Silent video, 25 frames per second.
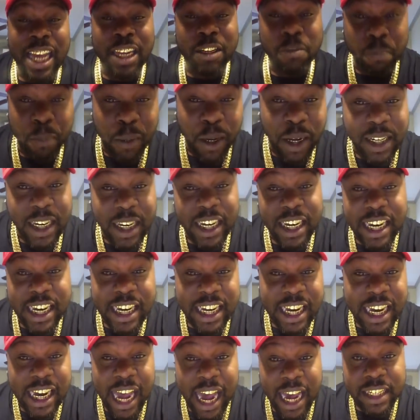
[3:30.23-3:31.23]
Ask Buck can
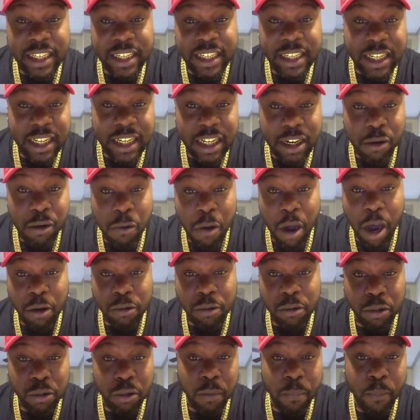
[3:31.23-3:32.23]
he get out and still
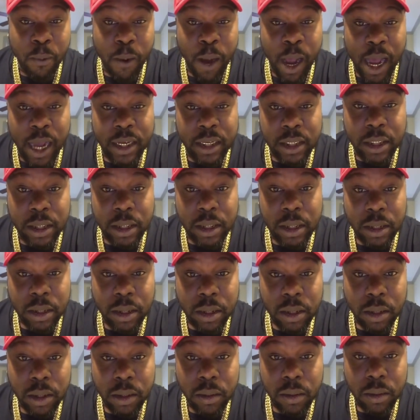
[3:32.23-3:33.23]
walk through the
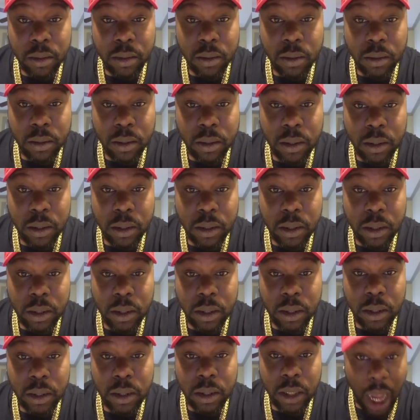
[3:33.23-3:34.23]
projects?
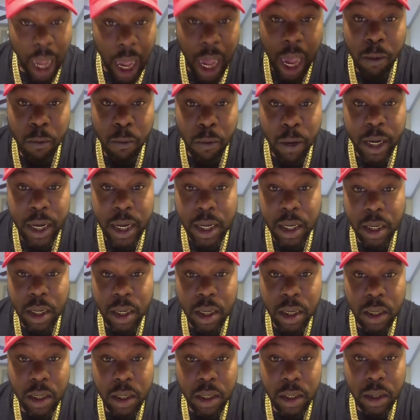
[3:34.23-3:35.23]
I wait.
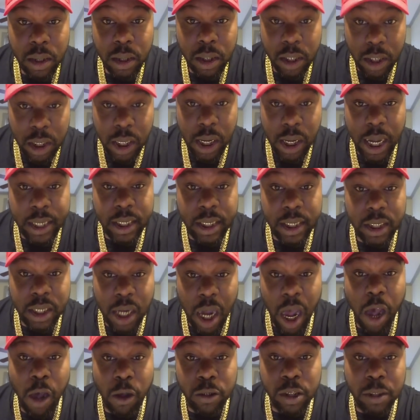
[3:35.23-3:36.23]
He had to
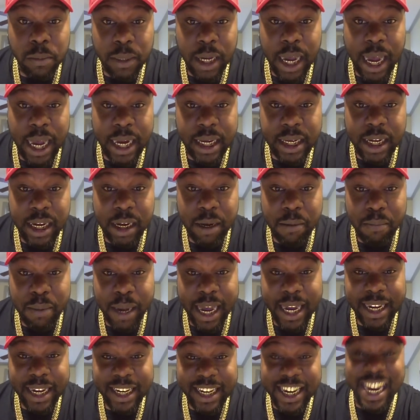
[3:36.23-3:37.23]
call some goddamn
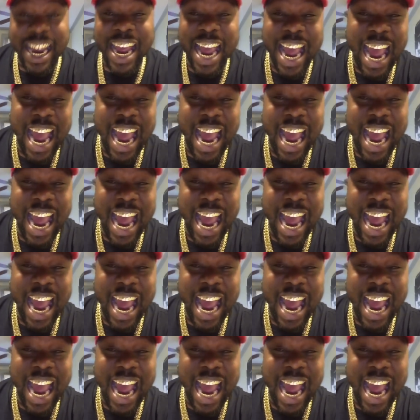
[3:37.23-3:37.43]
body.